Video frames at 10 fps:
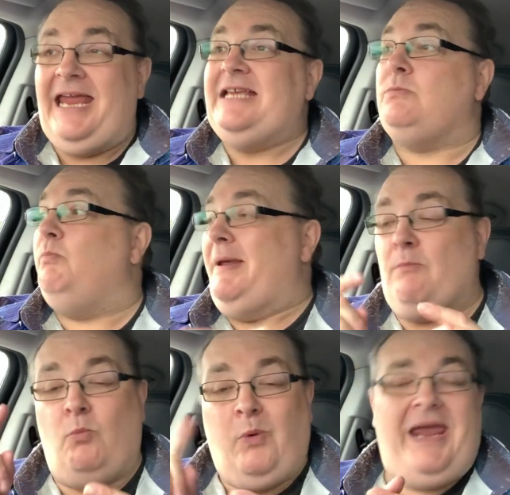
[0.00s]
It's
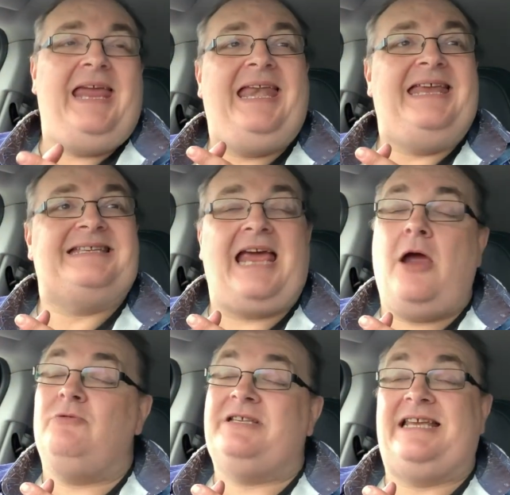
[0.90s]
been weighing it
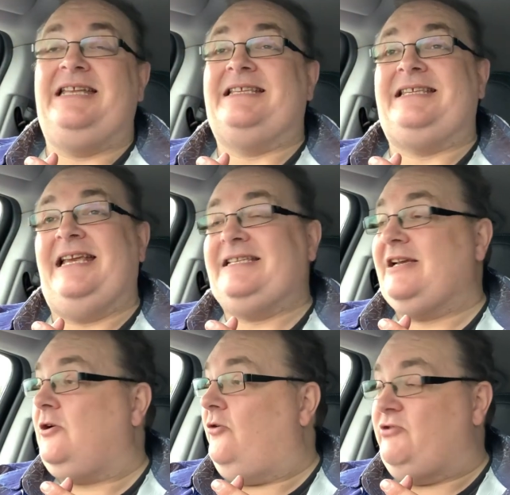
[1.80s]
down since 6
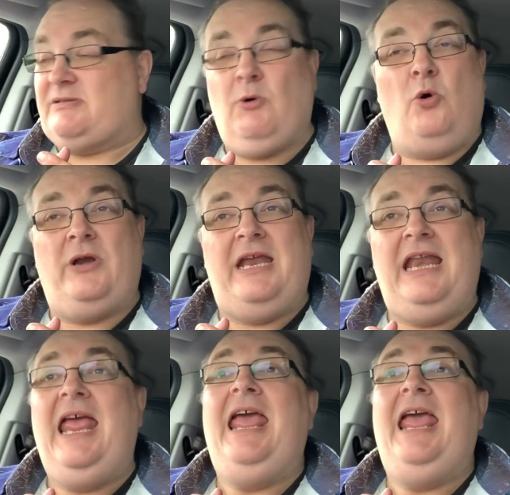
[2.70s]
o'clock this morning.